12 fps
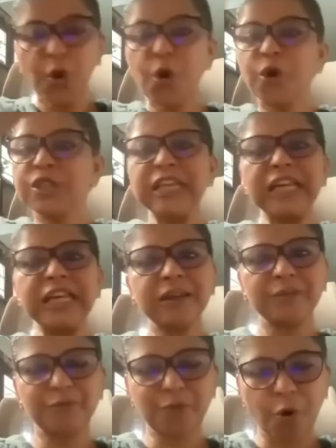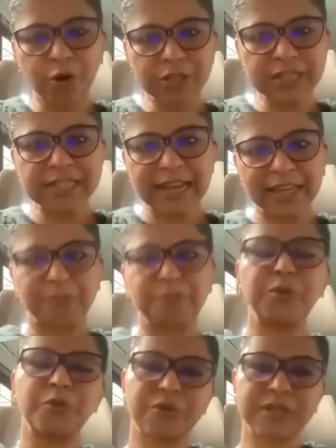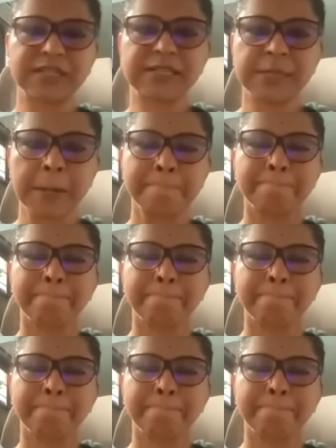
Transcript: on the walls, like murals.